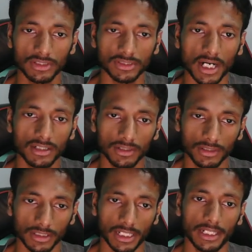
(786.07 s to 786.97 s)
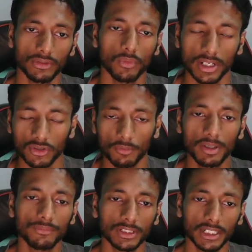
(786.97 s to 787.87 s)
start getting 1 comma,
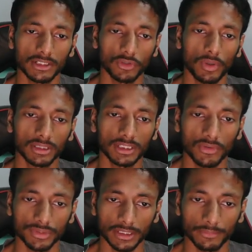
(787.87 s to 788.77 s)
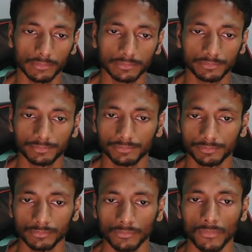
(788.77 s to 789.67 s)
that is 1000.
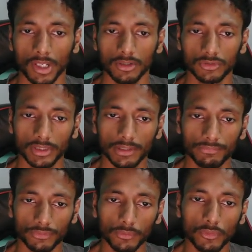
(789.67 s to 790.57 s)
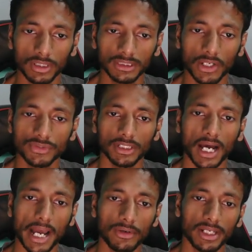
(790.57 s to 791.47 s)
So from 1000
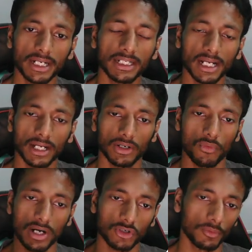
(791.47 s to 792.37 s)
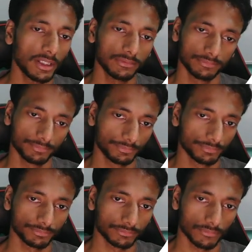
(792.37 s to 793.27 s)
I'll get 1 comma,
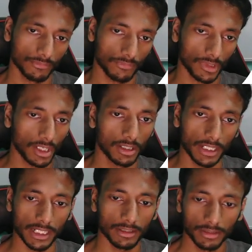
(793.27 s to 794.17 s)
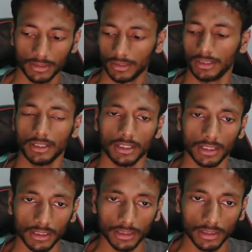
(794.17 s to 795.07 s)
right?
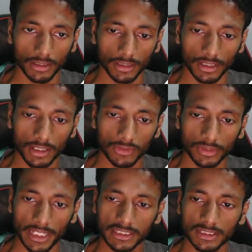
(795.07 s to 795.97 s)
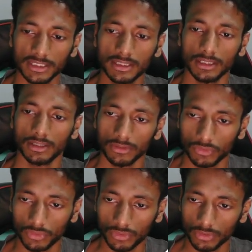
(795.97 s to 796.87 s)
Now next is
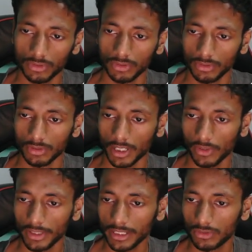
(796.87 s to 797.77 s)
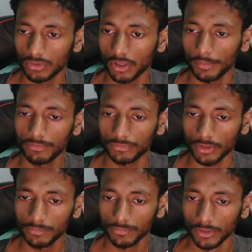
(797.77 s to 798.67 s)
I'll get 2 comma
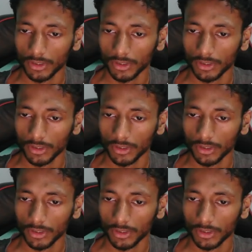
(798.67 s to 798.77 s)
from